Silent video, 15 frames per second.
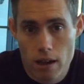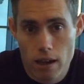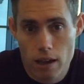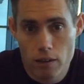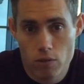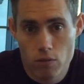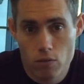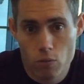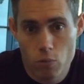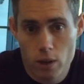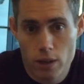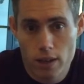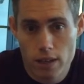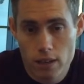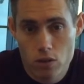and
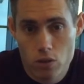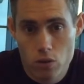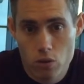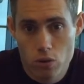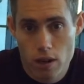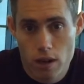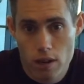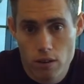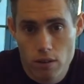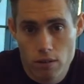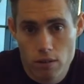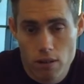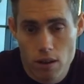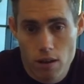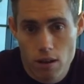we need to,
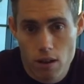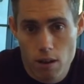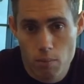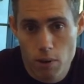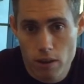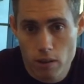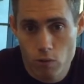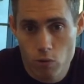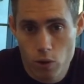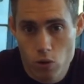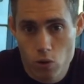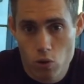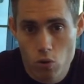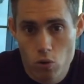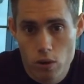and I believe we
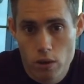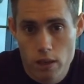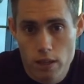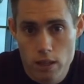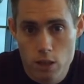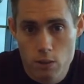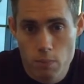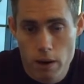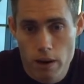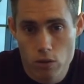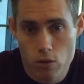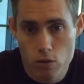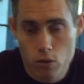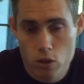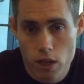do,
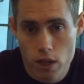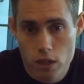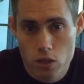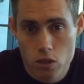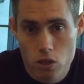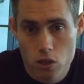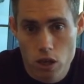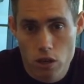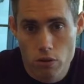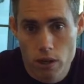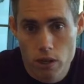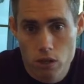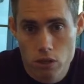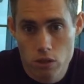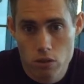inspire those next
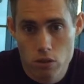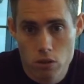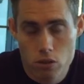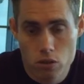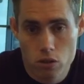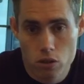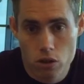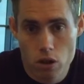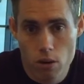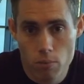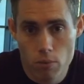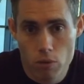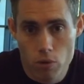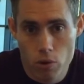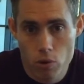generation to
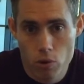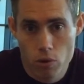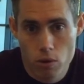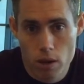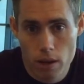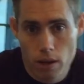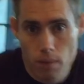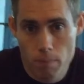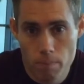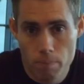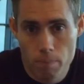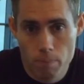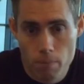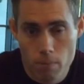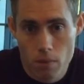come through,
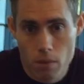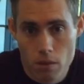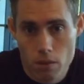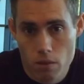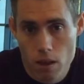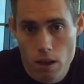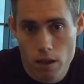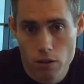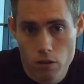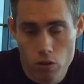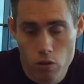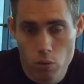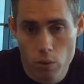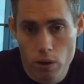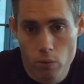and
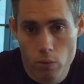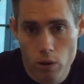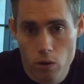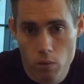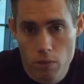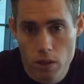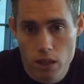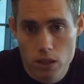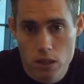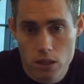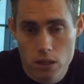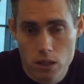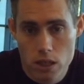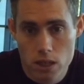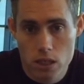we hope that
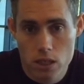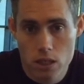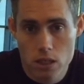success